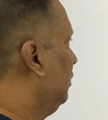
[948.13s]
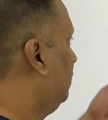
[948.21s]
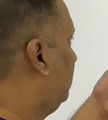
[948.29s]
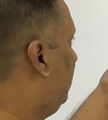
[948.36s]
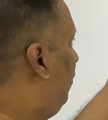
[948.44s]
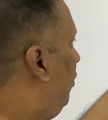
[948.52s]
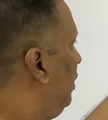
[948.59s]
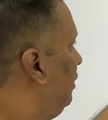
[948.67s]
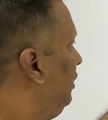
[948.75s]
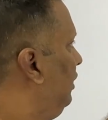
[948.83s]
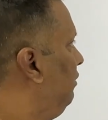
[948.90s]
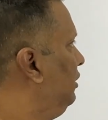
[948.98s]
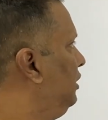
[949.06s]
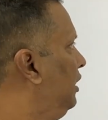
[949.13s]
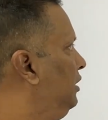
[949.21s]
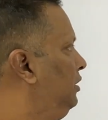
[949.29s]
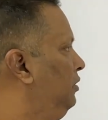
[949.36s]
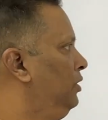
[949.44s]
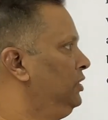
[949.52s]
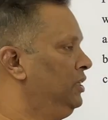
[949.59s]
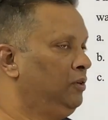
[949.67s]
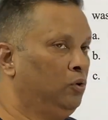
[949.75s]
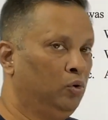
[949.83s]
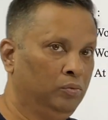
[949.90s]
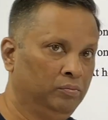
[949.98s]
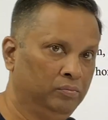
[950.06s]
They won given that it was at
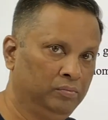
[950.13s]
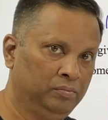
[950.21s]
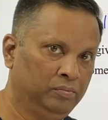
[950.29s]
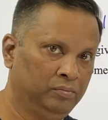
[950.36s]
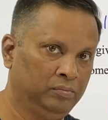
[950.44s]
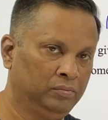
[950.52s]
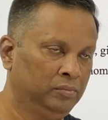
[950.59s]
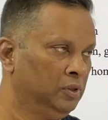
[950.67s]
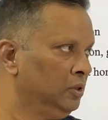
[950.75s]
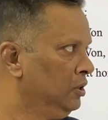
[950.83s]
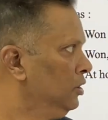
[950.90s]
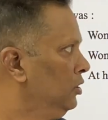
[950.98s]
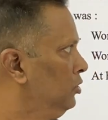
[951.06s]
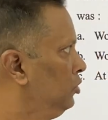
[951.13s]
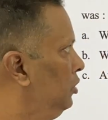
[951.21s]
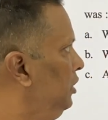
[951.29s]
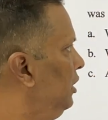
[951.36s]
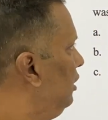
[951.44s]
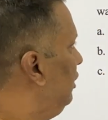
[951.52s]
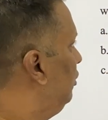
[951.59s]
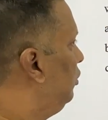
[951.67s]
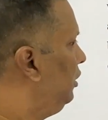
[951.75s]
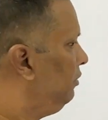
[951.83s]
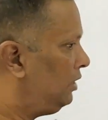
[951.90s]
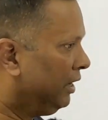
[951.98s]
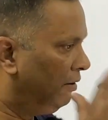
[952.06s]
home. So here you don't
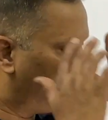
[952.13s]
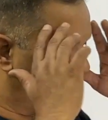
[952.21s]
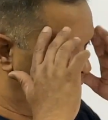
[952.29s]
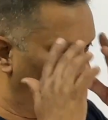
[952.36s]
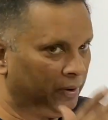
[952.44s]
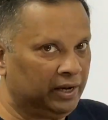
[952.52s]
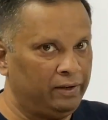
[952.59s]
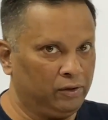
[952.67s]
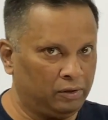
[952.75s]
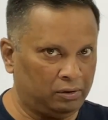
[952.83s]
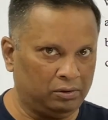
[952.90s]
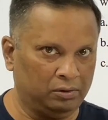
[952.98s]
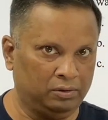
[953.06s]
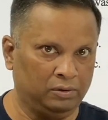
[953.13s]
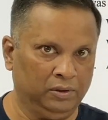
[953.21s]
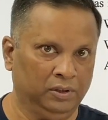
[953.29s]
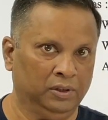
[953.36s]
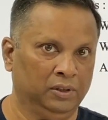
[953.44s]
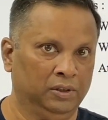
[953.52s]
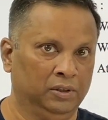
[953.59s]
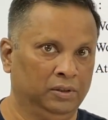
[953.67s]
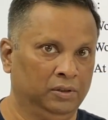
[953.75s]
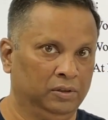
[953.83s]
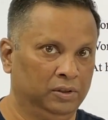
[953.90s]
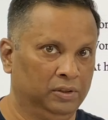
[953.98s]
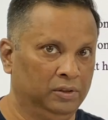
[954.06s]
even have to apply your
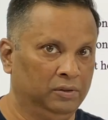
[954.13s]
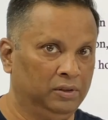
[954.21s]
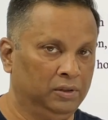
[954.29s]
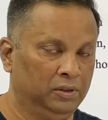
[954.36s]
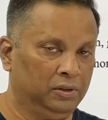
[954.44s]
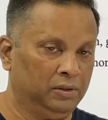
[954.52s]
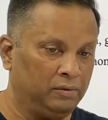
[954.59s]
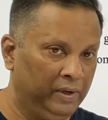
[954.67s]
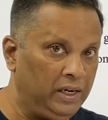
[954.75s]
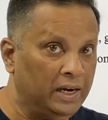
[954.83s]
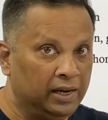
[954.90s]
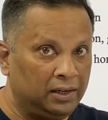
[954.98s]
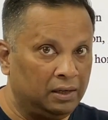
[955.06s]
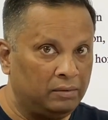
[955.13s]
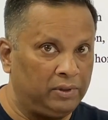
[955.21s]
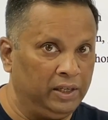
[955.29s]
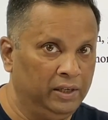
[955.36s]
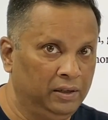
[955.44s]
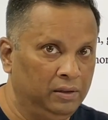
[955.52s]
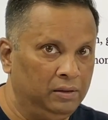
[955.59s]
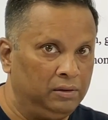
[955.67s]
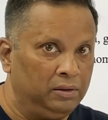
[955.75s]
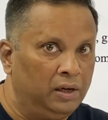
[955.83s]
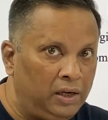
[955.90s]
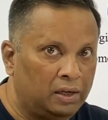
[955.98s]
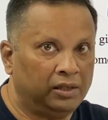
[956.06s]
Venn diagram thing,
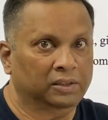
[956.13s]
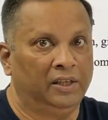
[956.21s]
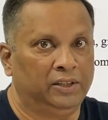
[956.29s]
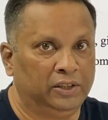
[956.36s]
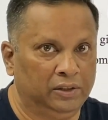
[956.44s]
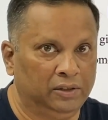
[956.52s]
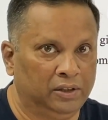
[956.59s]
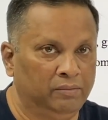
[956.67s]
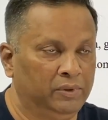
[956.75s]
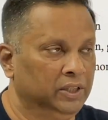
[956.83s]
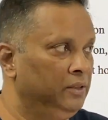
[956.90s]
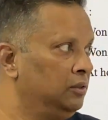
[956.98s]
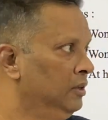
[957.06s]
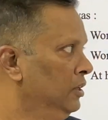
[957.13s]
intersection, something.